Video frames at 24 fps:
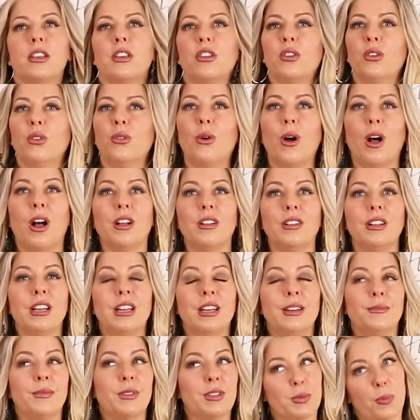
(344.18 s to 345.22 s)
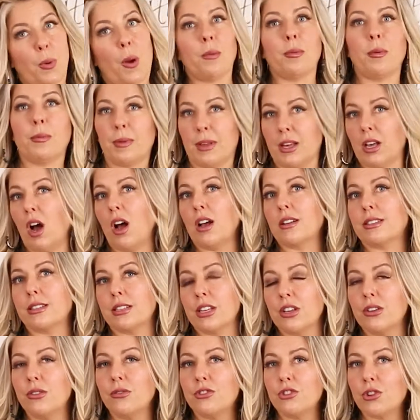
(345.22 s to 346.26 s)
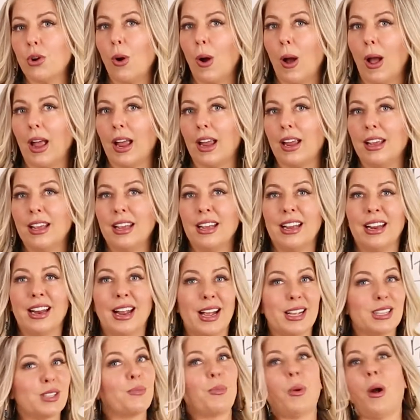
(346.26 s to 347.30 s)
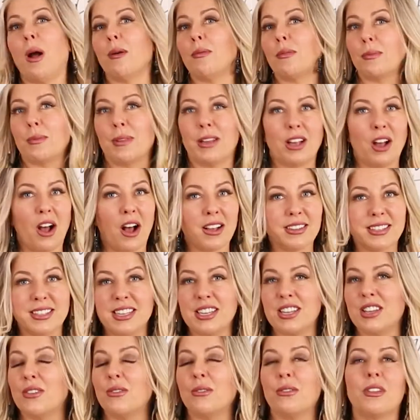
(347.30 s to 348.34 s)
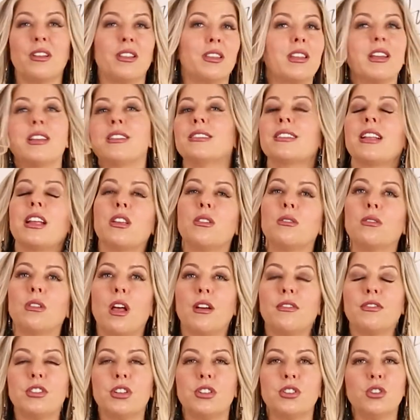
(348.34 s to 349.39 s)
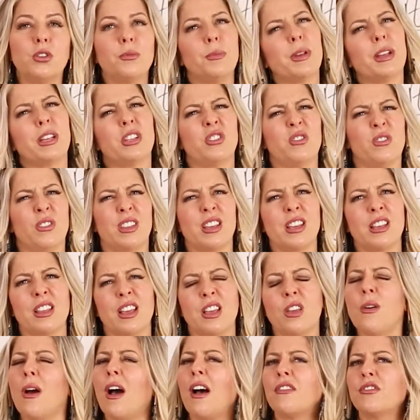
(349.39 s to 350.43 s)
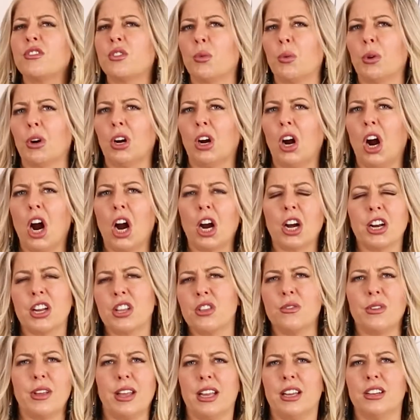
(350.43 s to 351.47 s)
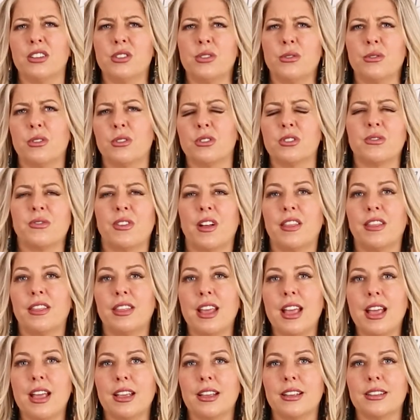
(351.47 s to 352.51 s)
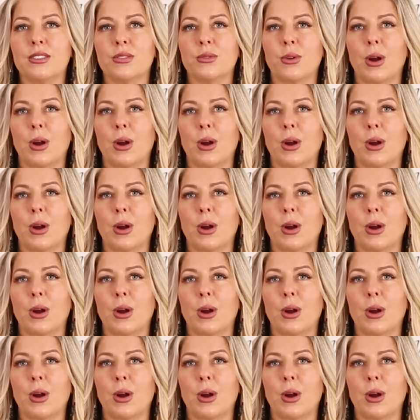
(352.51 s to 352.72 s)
you? Well, it's probably costing you joy. It's probably costing you the things that you love to do because you think that you have to work hard and you can't do those fun things,